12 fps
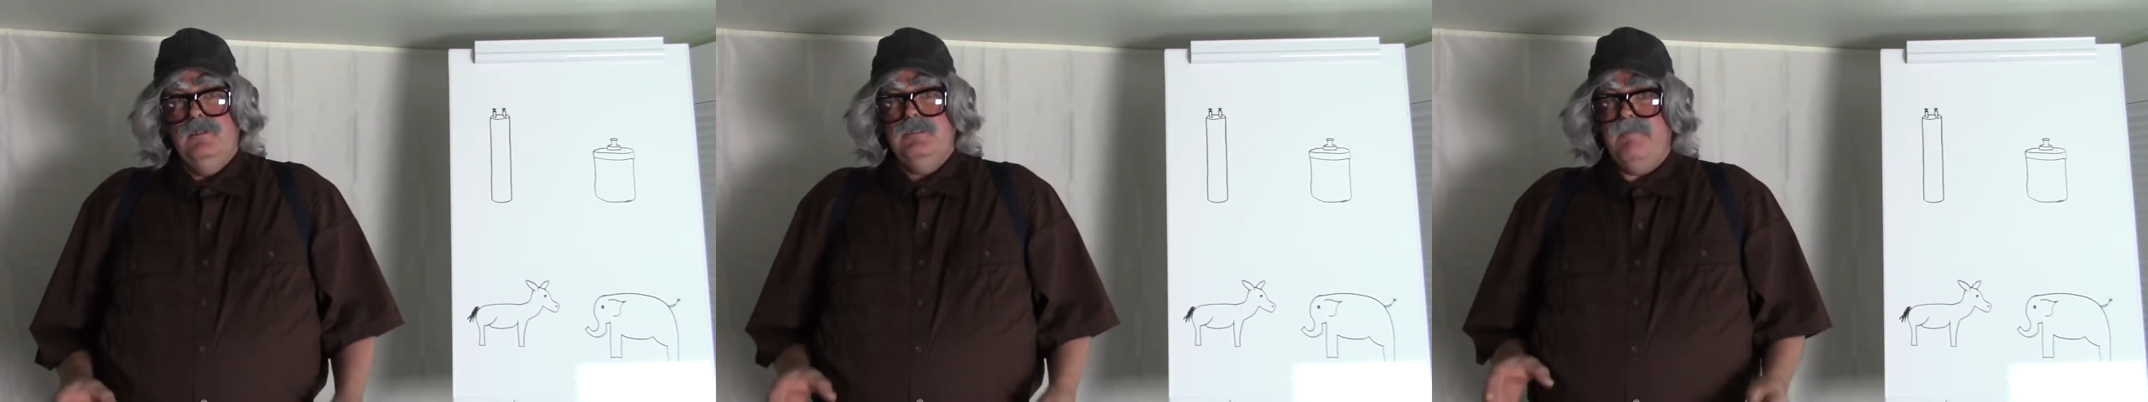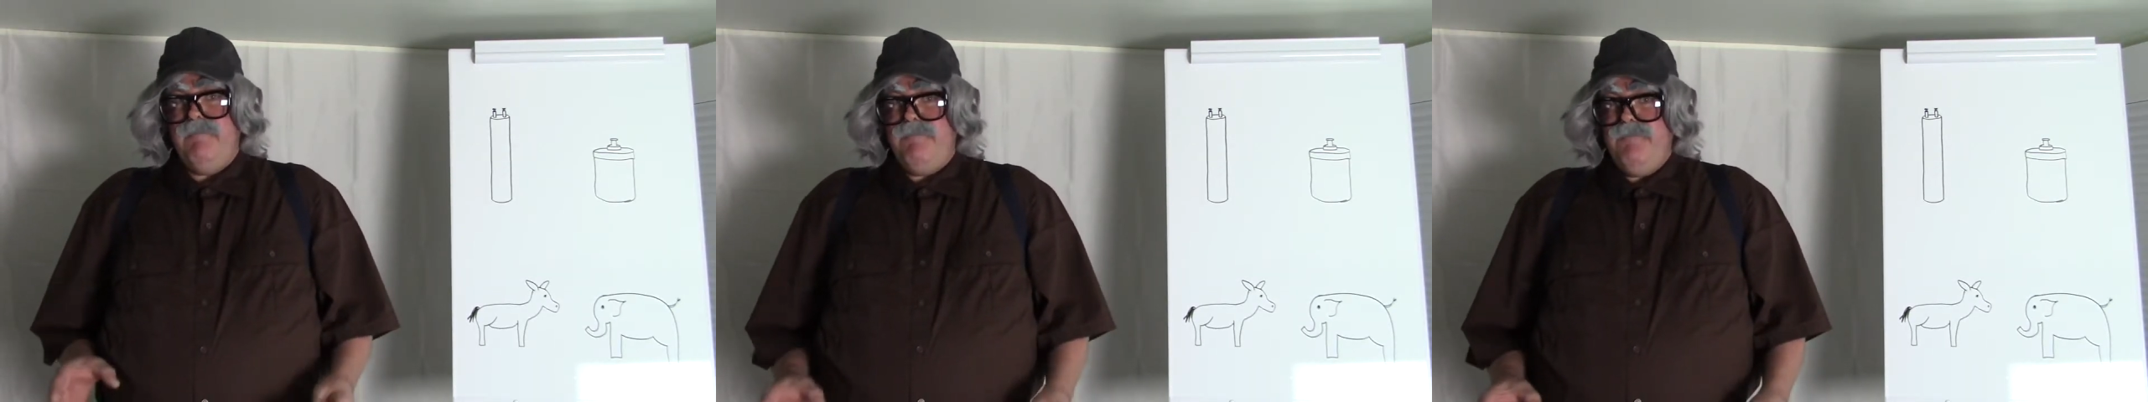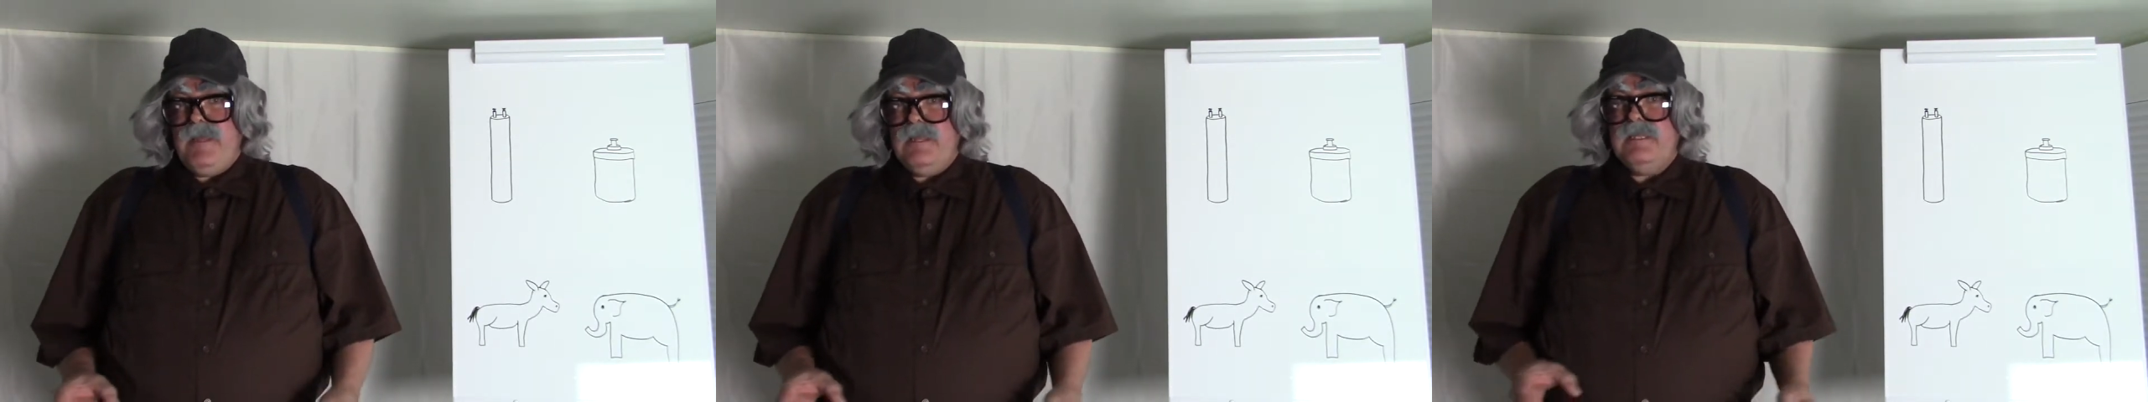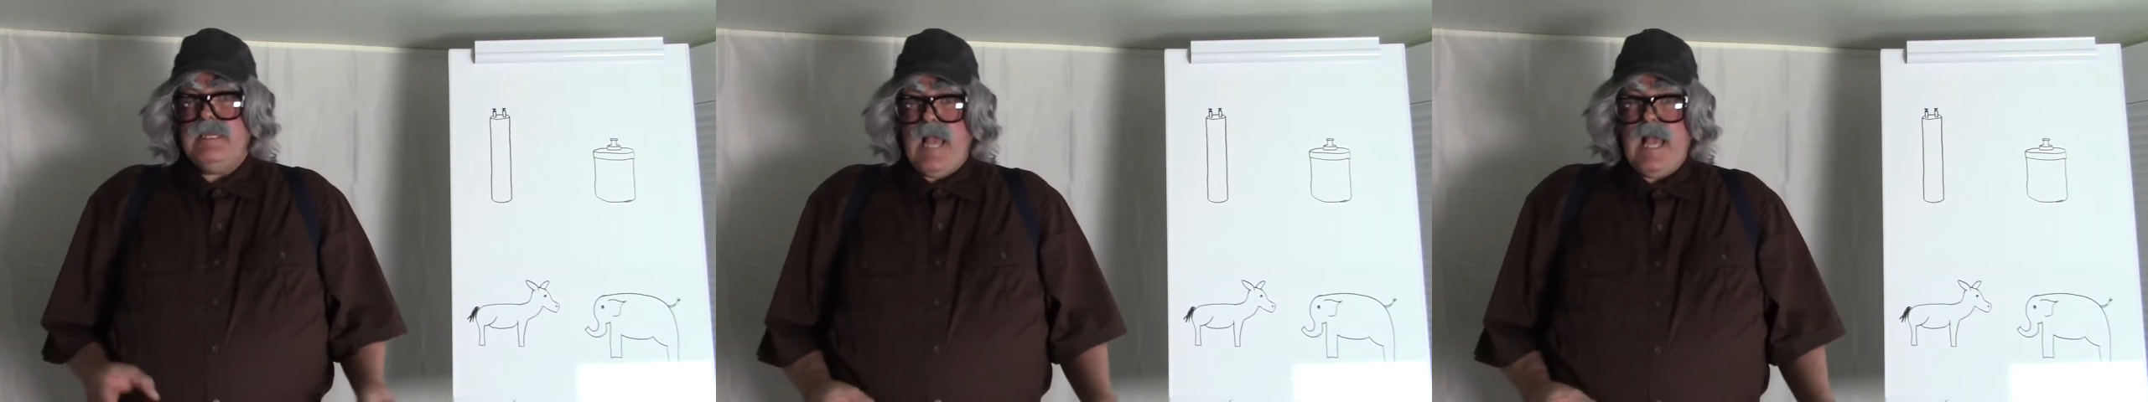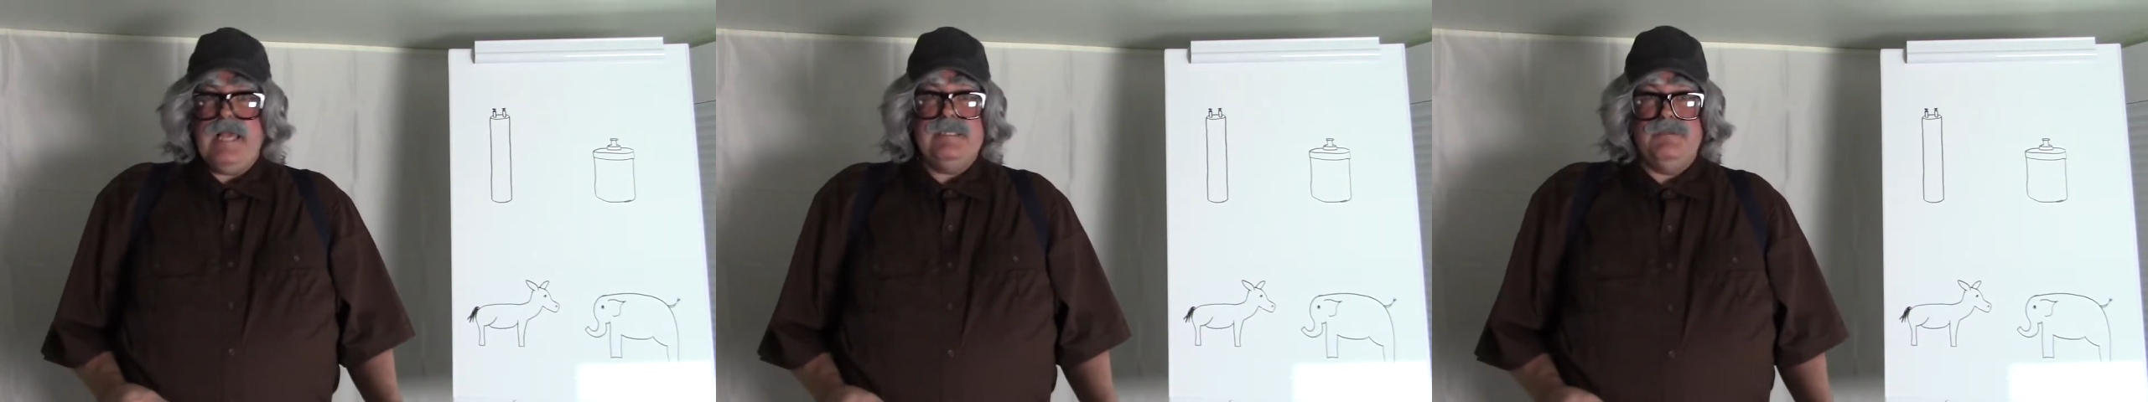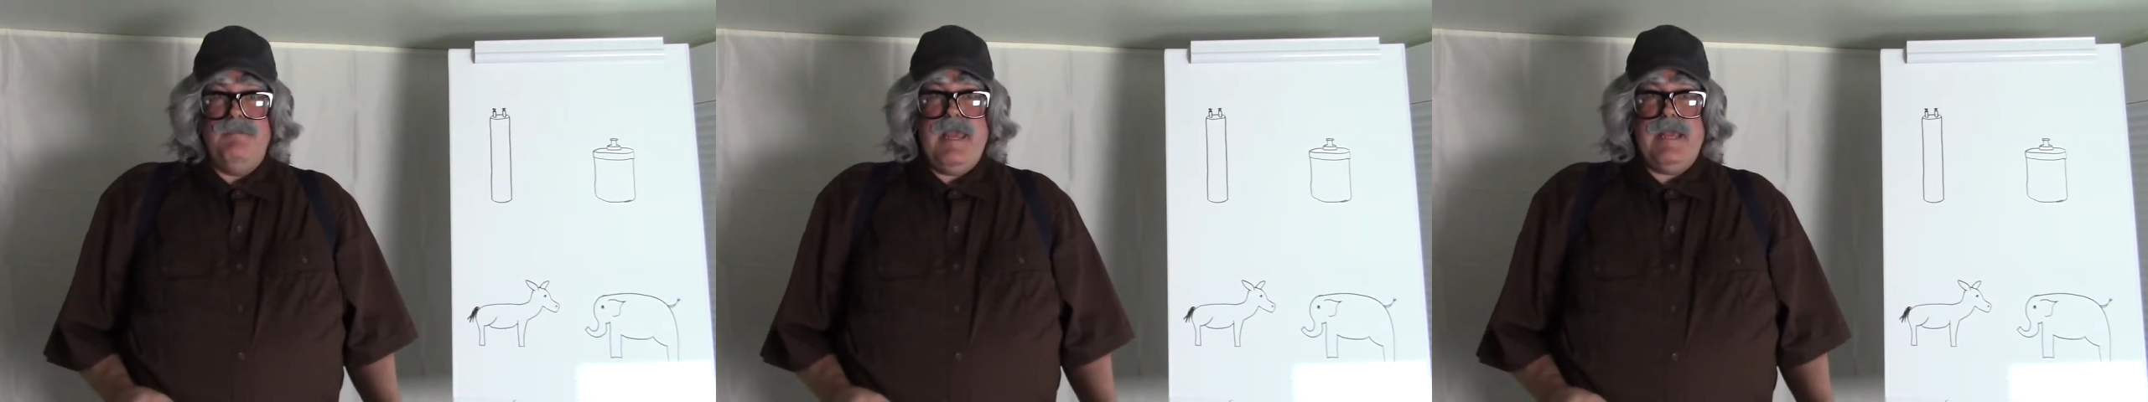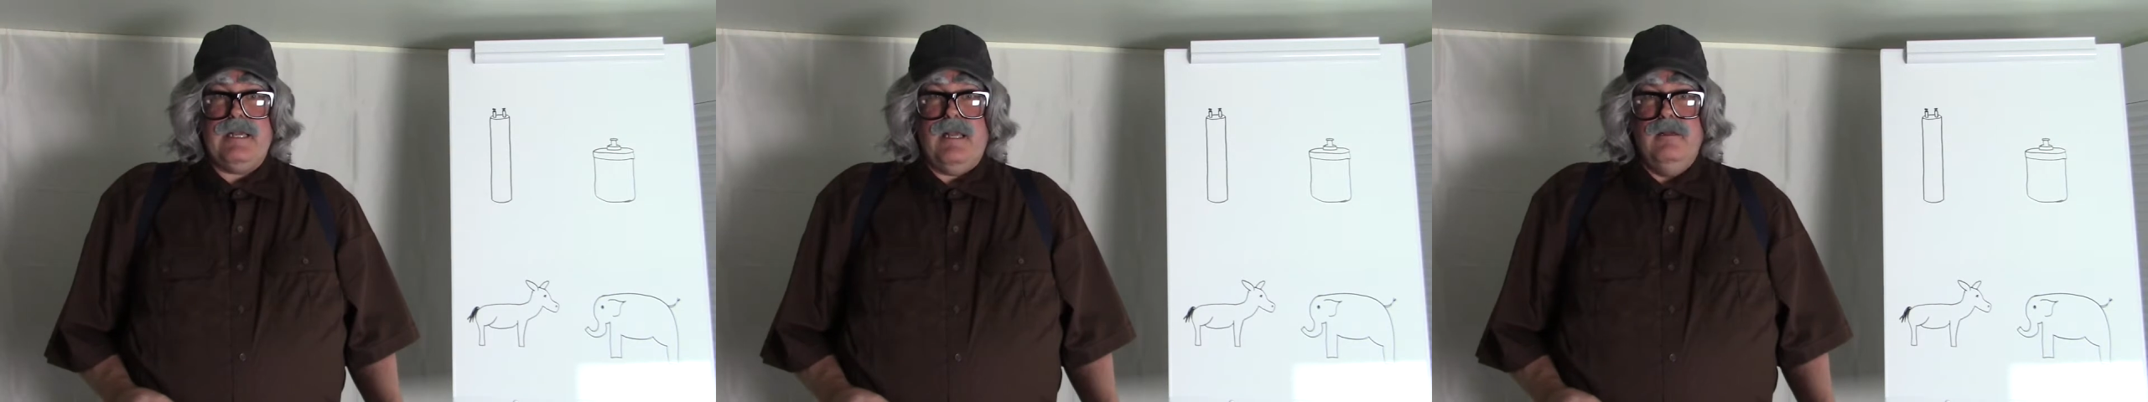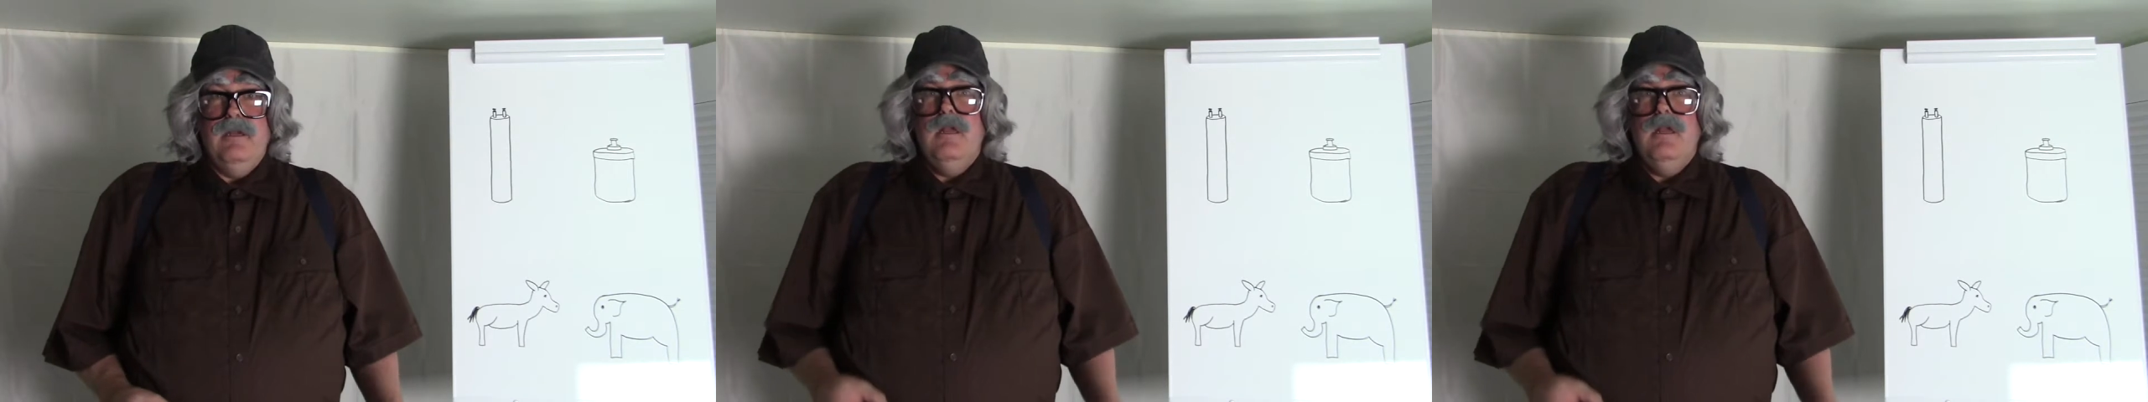to fill the ice maker.